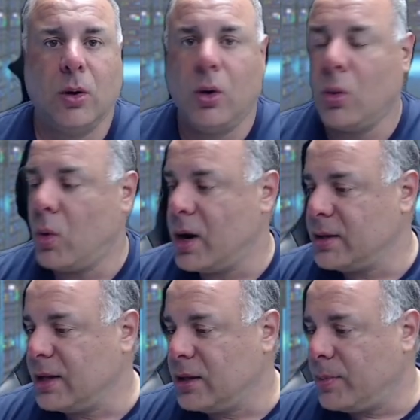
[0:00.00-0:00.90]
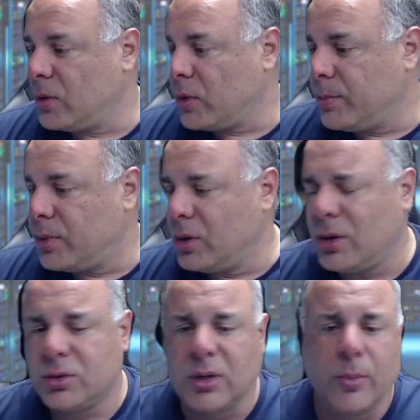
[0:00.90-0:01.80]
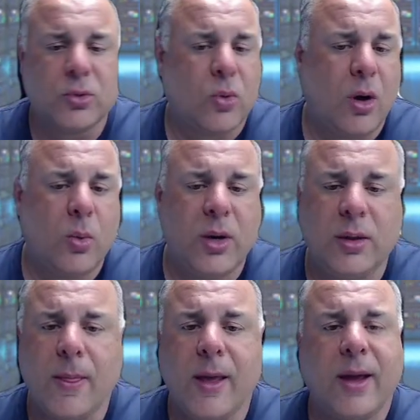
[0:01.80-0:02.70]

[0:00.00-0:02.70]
Or one needed to be rebooted or something was wrong with it.